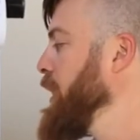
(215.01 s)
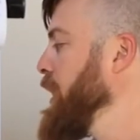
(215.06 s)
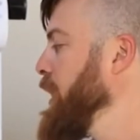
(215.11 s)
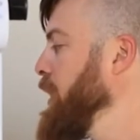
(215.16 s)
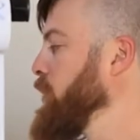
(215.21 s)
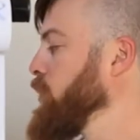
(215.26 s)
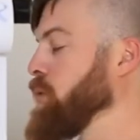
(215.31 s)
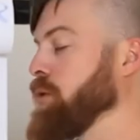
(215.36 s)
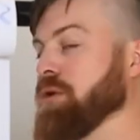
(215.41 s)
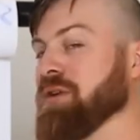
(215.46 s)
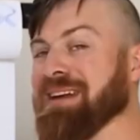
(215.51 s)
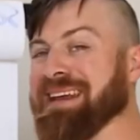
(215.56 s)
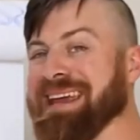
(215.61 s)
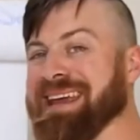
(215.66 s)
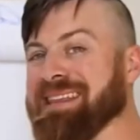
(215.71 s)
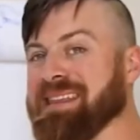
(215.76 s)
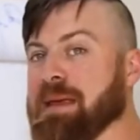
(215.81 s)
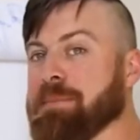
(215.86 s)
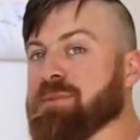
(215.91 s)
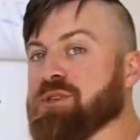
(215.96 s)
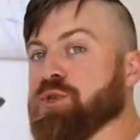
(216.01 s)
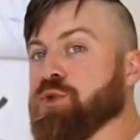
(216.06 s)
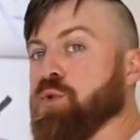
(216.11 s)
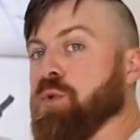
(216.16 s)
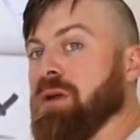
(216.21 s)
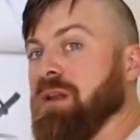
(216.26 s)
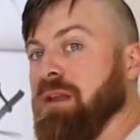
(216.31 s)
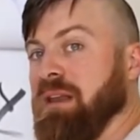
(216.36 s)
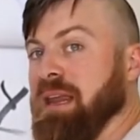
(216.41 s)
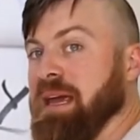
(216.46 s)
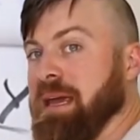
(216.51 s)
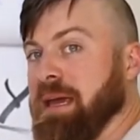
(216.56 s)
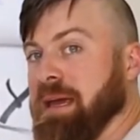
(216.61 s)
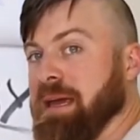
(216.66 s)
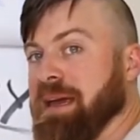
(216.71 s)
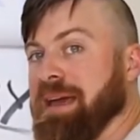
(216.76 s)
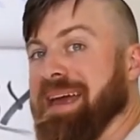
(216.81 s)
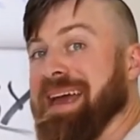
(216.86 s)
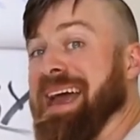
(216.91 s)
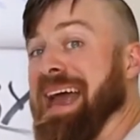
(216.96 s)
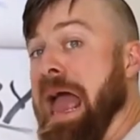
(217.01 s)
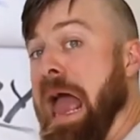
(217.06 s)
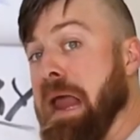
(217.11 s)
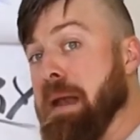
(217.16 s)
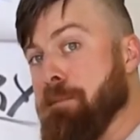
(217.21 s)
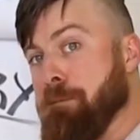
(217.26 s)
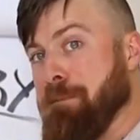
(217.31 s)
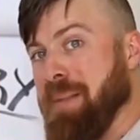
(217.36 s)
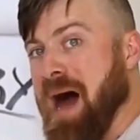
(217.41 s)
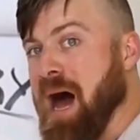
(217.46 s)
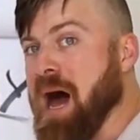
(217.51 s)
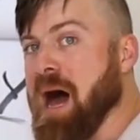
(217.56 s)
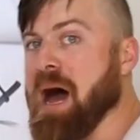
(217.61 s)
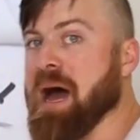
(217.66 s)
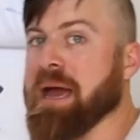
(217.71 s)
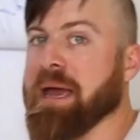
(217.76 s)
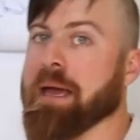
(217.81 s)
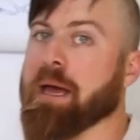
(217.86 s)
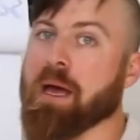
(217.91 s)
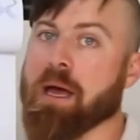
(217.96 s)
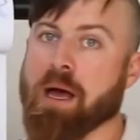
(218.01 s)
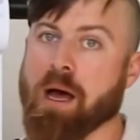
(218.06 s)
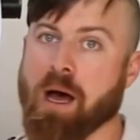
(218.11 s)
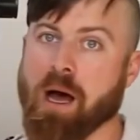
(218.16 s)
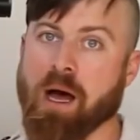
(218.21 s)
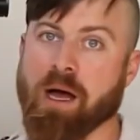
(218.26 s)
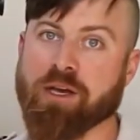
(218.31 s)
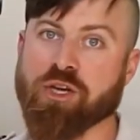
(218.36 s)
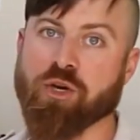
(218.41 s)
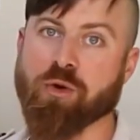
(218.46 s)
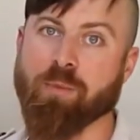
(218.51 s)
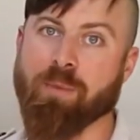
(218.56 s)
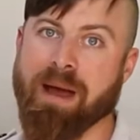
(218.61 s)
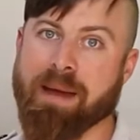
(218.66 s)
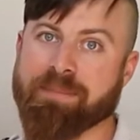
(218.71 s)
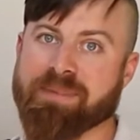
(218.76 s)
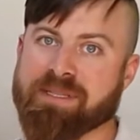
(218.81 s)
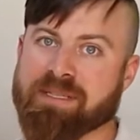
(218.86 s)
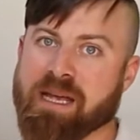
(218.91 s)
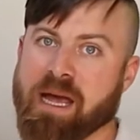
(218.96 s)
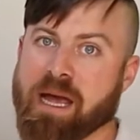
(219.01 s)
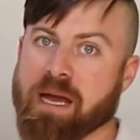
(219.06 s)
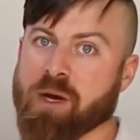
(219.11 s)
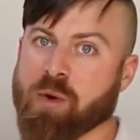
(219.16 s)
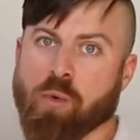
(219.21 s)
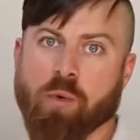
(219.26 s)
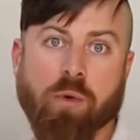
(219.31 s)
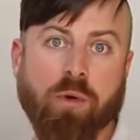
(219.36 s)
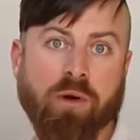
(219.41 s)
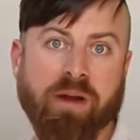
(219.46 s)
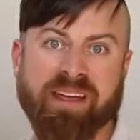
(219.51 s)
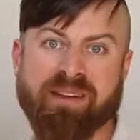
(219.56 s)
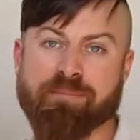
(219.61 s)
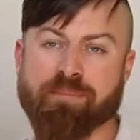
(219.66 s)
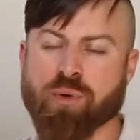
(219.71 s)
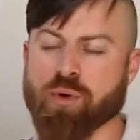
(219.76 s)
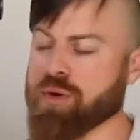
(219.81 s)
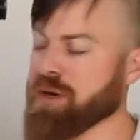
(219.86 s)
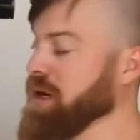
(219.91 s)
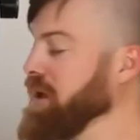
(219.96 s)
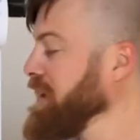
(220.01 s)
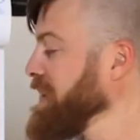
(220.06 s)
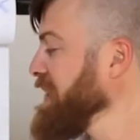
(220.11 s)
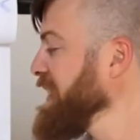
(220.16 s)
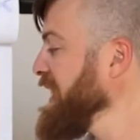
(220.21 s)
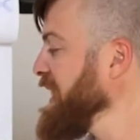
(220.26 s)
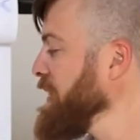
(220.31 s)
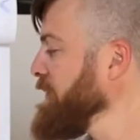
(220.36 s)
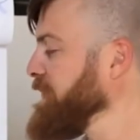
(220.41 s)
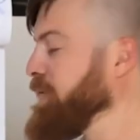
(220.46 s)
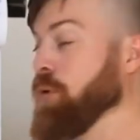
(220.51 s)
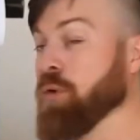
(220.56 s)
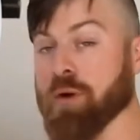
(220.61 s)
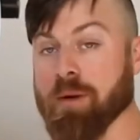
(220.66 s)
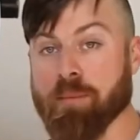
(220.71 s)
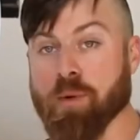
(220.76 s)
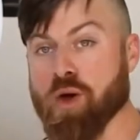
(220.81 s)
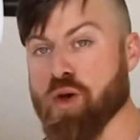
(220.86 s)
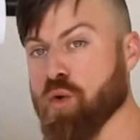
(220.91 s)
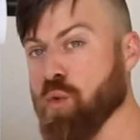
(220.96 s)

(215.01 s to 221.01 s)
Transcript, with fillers: in order to get them to click and buy on your website or input a lead form,